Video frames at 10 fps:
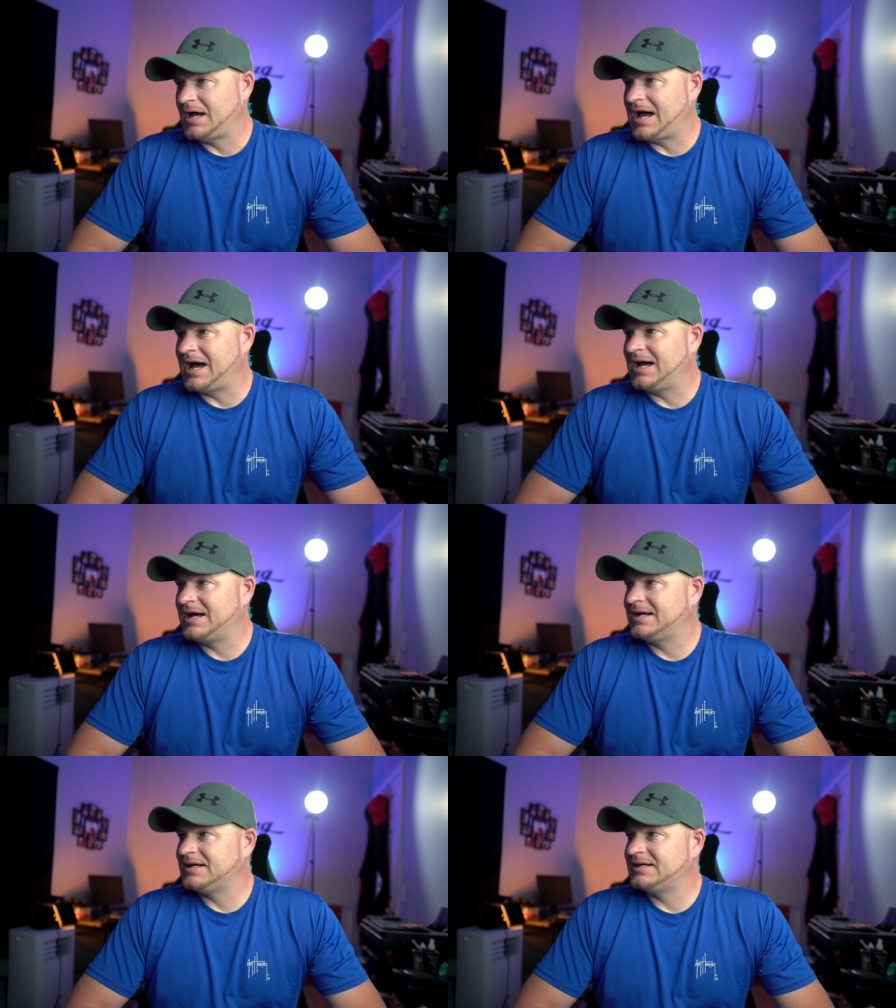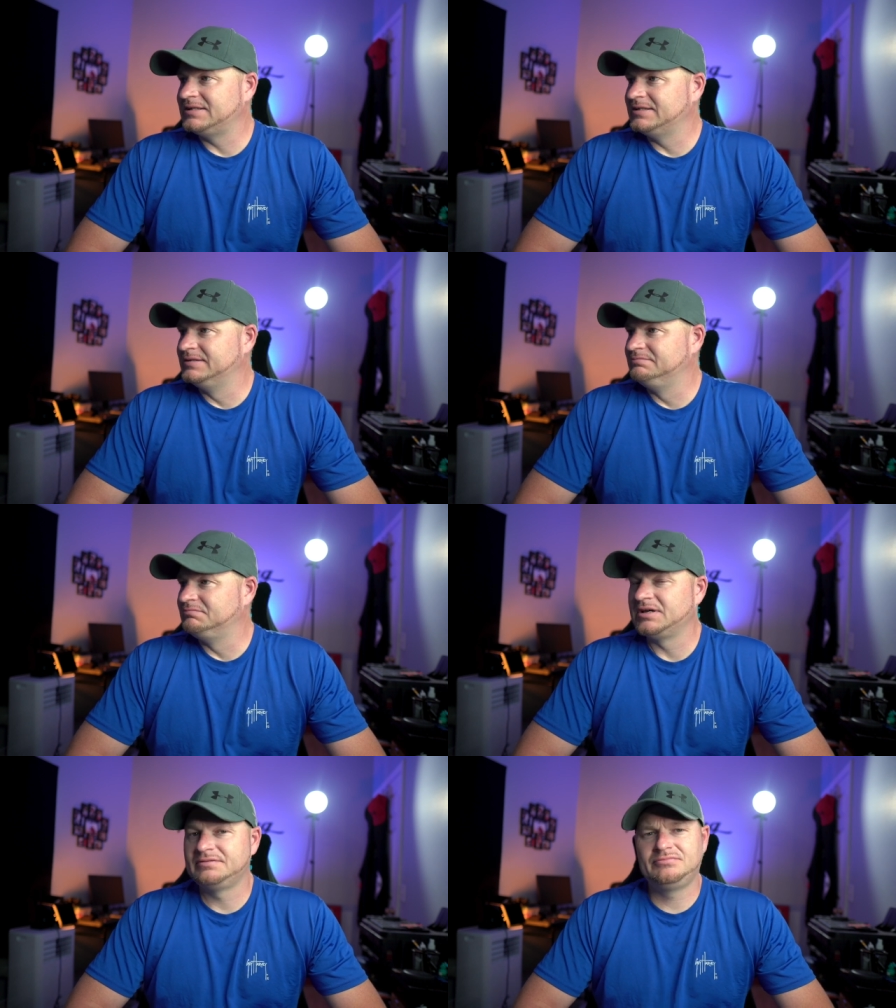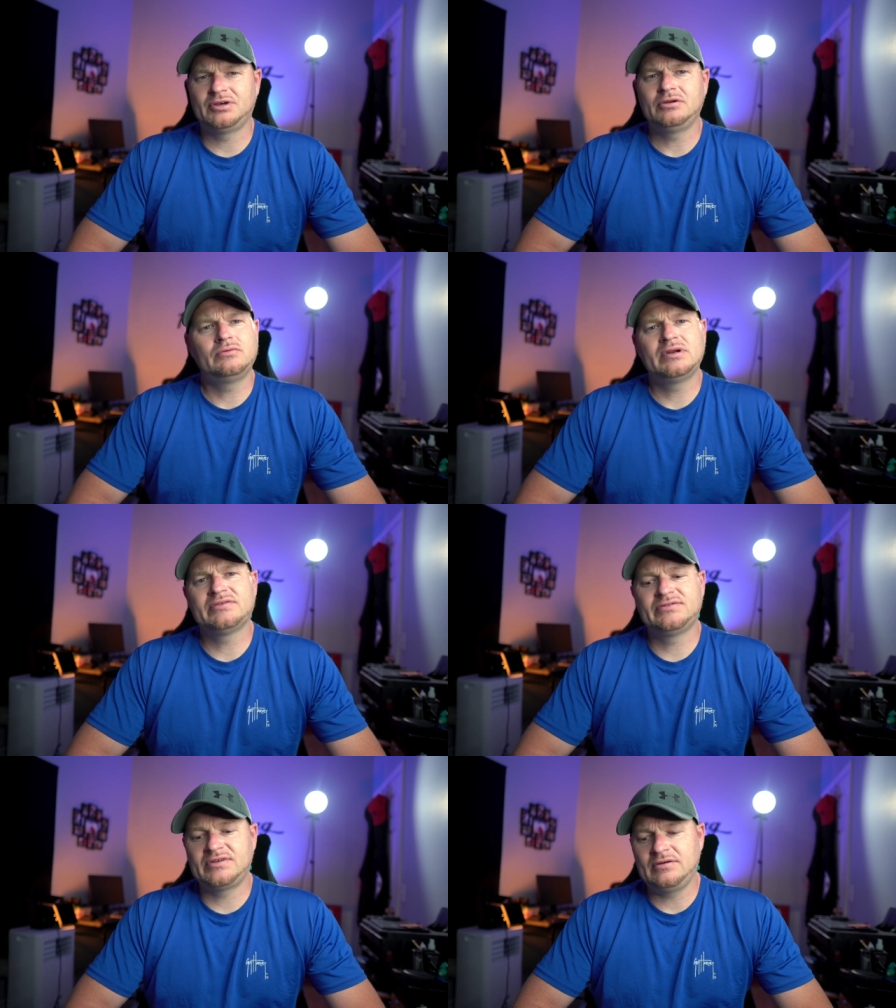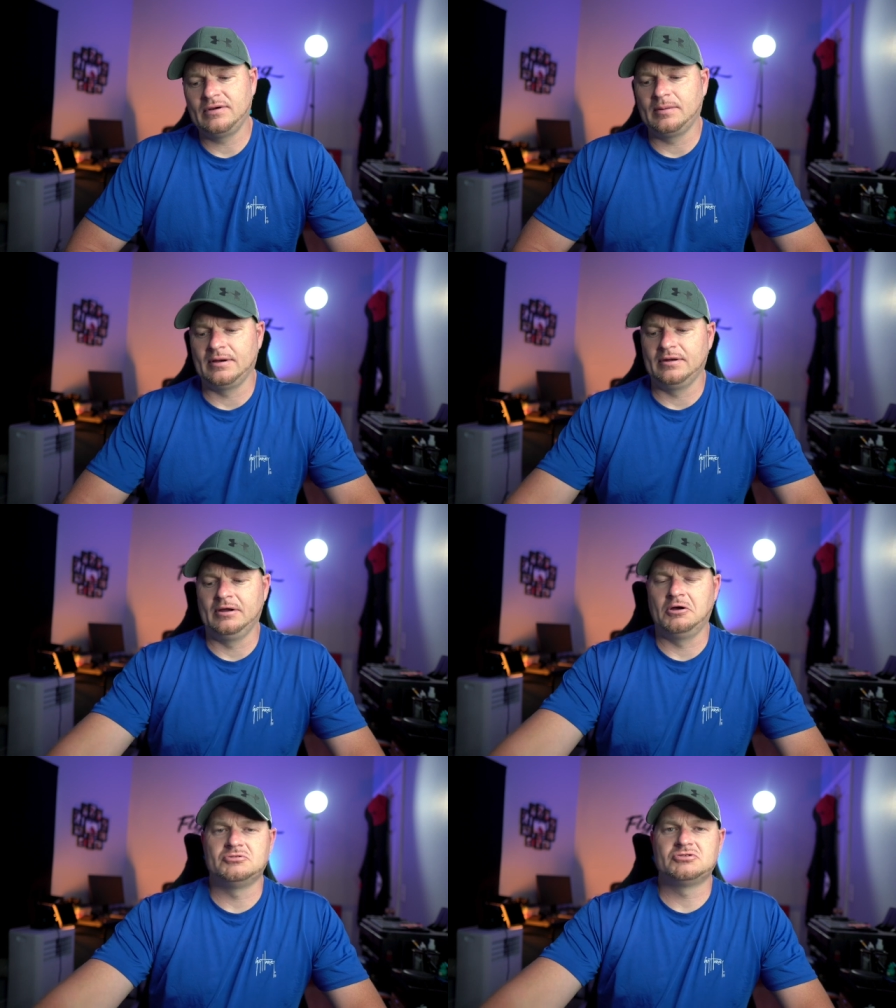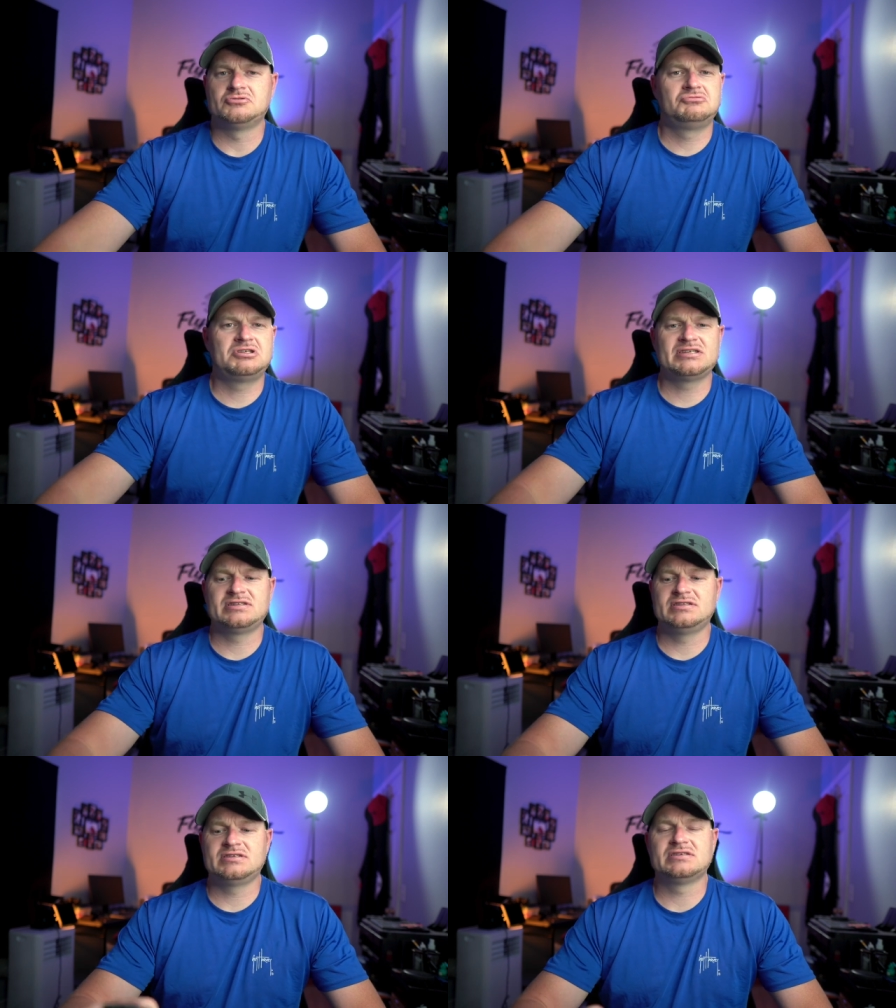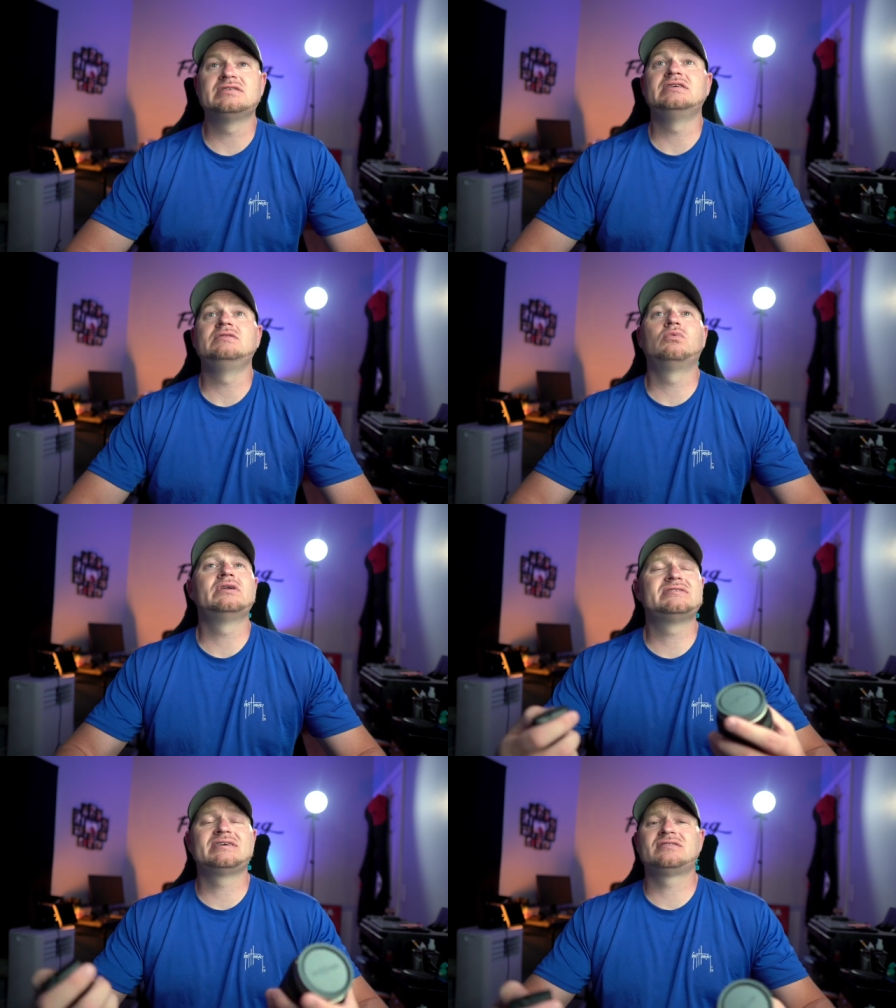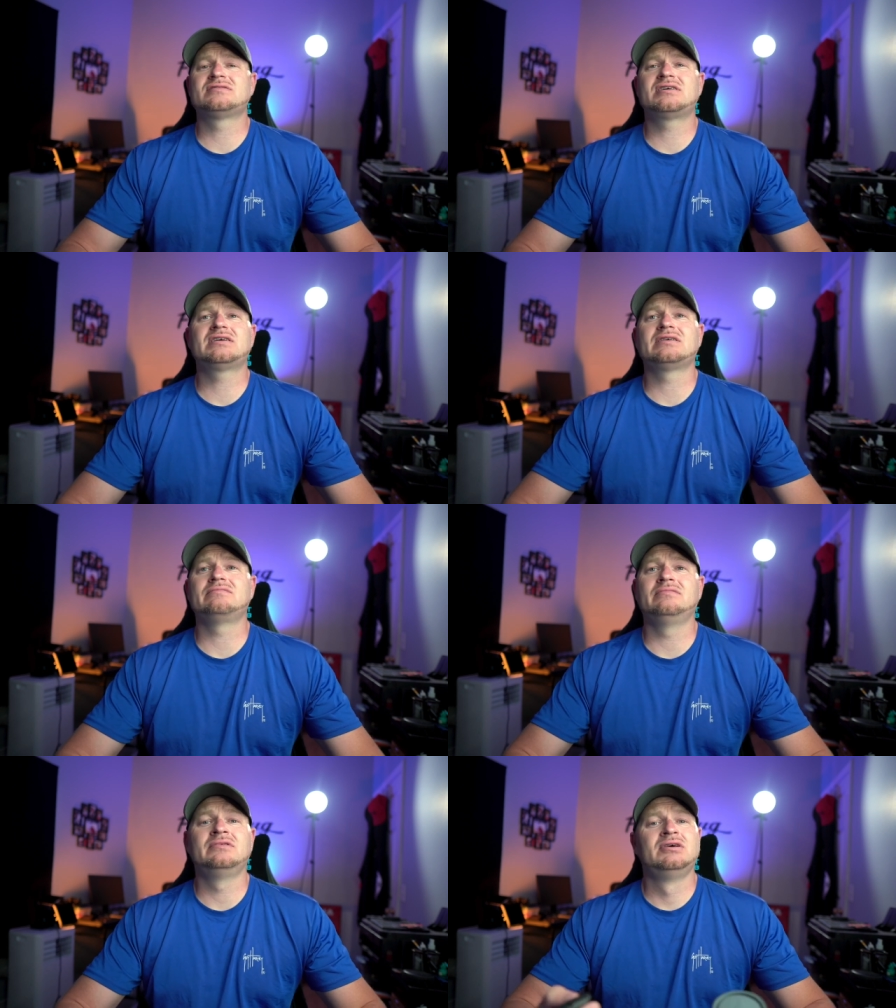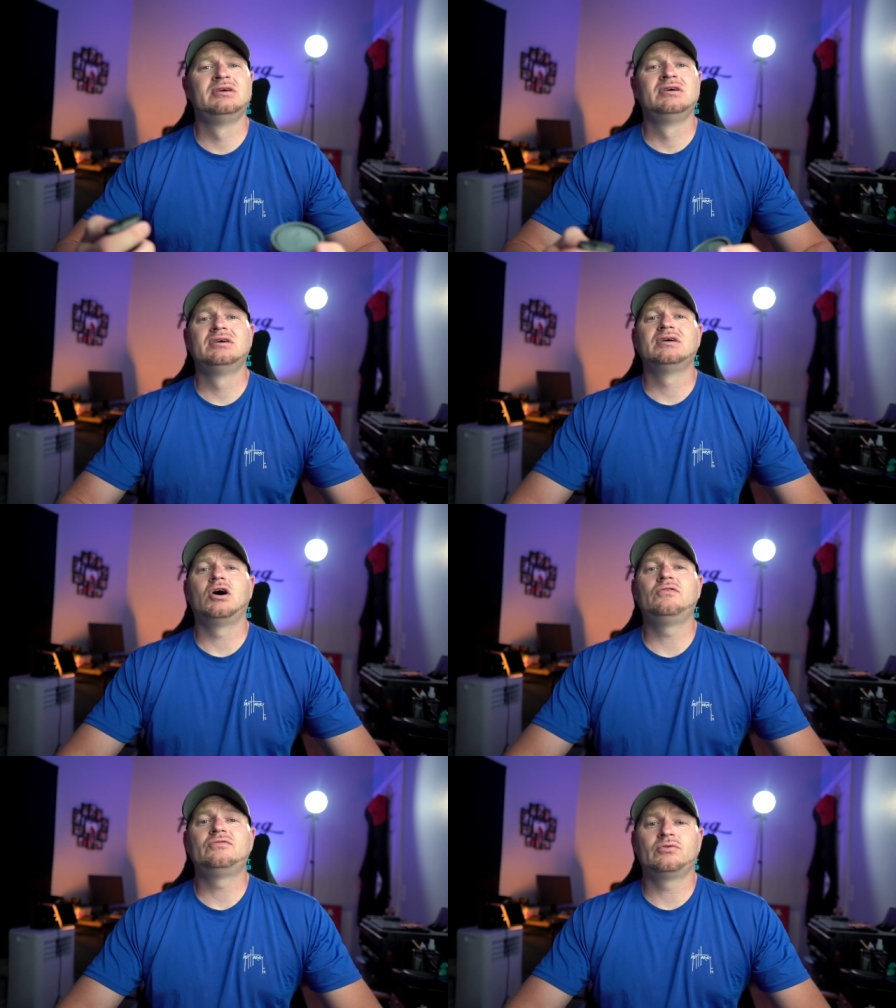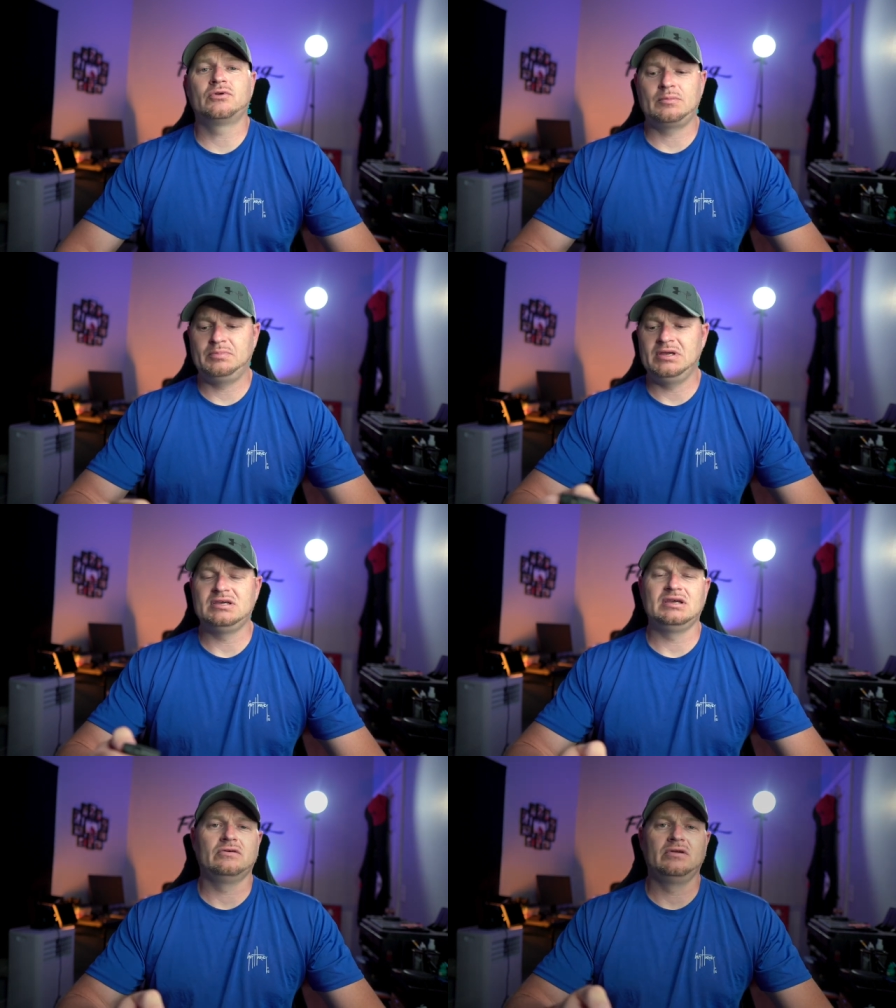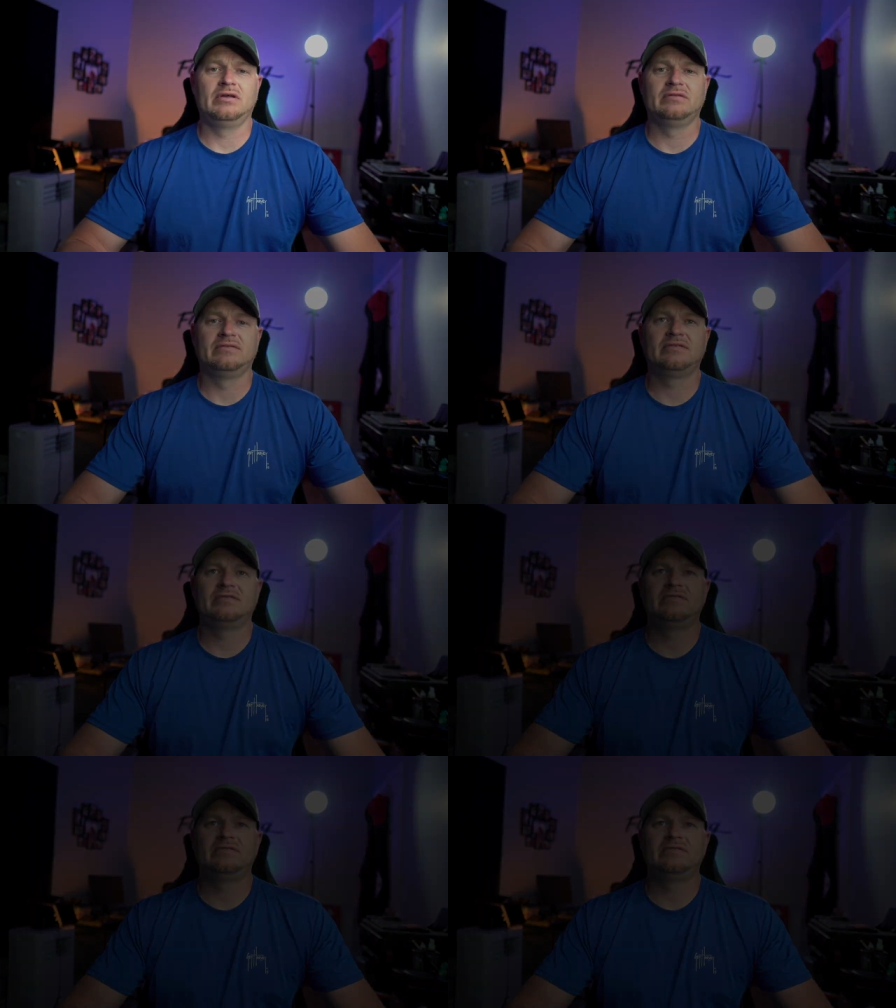I don't know what else to say right about now. Just testing this to see what it sounds like, and hopefully we're not peaking or nothing. So let's